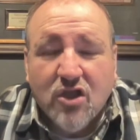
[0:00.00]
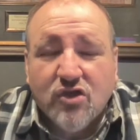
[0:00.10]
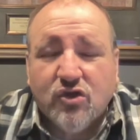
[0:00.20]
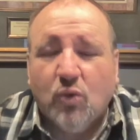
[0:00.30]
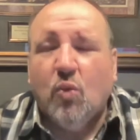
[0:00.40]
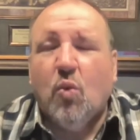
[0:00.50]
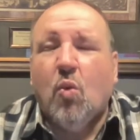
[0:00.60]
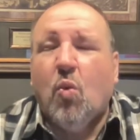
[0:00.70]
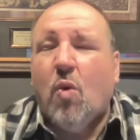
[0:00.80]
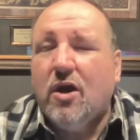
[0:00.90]
So
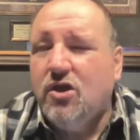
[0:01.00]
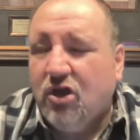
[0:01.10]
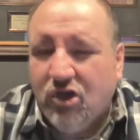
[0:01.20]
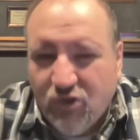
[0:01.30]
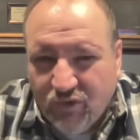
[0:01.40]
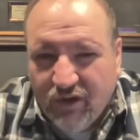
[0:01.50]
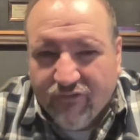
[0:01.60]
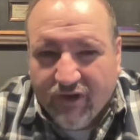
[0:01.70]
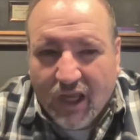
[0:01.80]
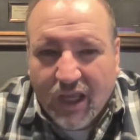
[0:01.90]
what are you going to do
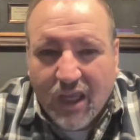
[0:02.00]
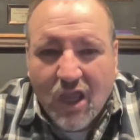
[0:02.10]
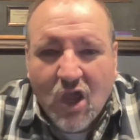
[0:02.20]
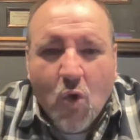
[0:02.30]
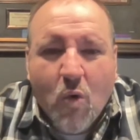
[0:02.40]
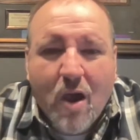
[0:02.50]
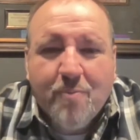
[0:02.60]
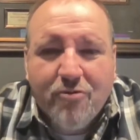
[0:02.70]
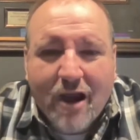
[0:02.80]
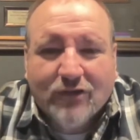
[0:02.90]
differently?
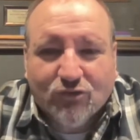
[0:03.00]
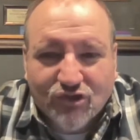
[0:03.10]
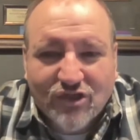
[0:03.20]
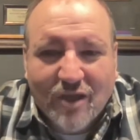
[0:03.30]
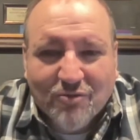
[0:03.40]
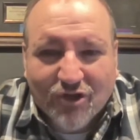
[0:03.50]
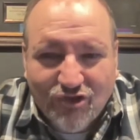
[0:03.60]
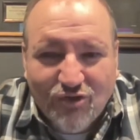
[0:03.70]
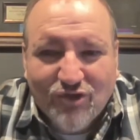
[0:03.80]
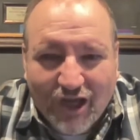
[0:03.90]
What practical step can
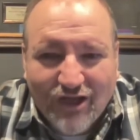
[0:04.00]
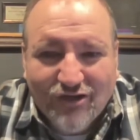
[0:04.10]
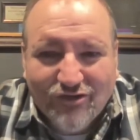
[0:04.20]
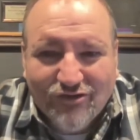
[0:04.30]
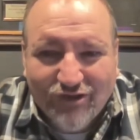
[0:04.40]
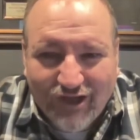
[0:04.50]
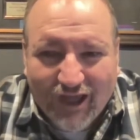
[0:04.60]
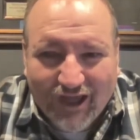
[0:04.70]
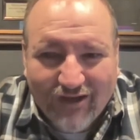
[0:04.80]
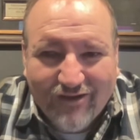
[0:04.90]
you take
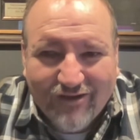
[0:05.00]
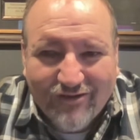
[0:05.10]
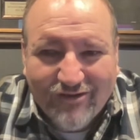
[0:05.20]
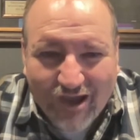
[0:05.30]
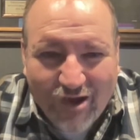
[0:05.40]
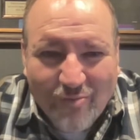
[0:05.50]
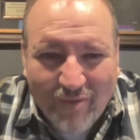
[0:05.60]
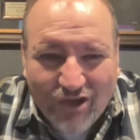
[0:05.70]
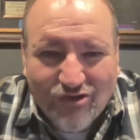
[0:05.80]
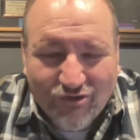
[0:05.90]
today to help
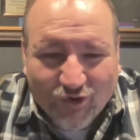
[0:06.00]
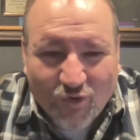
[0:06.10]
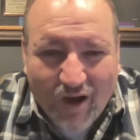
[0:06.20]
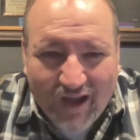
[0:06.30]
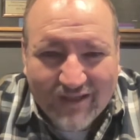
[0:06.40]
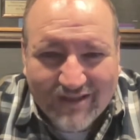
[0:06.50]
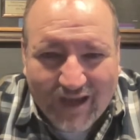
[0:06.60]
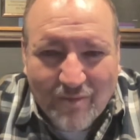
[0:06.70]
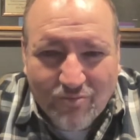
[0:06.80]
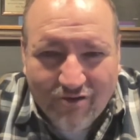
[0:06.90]
make your quiet
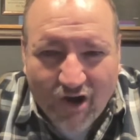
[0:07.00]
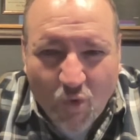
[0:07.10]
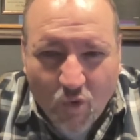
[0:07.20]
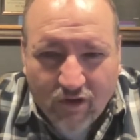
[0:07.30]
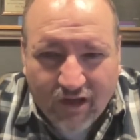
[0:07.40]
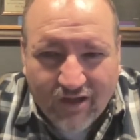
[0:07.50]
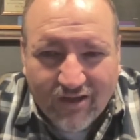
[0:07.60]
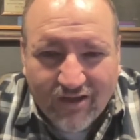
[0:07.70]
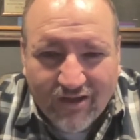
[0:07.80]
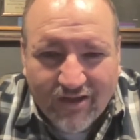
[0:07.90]
time a priority,
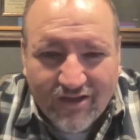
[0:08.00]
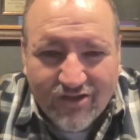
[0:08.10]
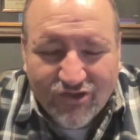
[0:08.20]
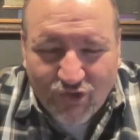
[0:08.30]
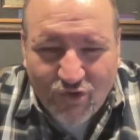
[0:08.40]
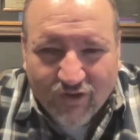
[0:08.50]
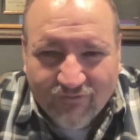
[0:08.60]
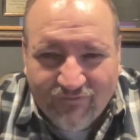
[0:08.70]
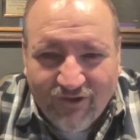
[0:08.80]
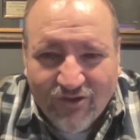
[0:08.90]
so you can
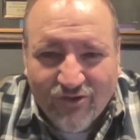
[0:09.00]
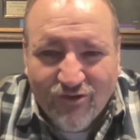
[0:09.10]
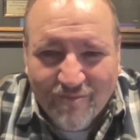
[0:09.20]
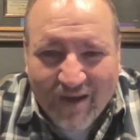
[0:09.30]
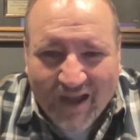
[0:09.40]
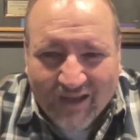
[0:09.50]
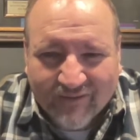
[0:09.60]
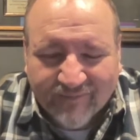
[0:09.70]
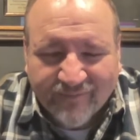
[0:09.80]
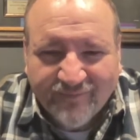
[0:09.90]
fill your
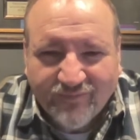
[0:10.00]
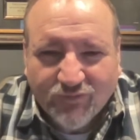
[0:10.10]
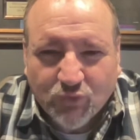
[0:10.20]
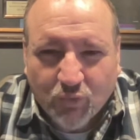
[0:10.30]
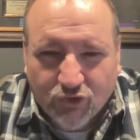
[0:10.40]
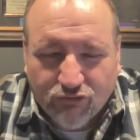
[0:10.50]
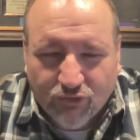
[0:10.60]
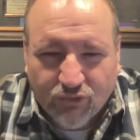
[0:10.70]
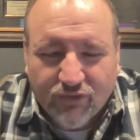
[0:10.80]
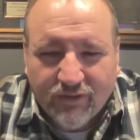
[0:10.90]
mind with
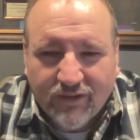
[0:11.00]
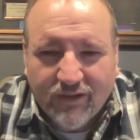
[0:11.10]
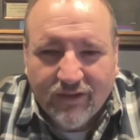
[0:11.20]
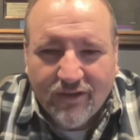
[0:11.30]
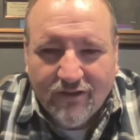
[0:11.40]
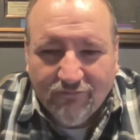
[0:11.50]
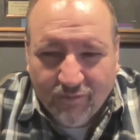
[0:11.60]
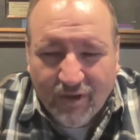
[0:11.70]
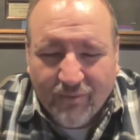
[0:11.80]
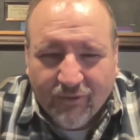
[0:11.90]
truth?
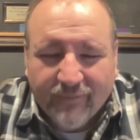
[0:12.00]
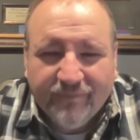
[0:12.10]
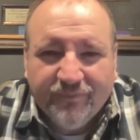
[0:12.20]
Remember,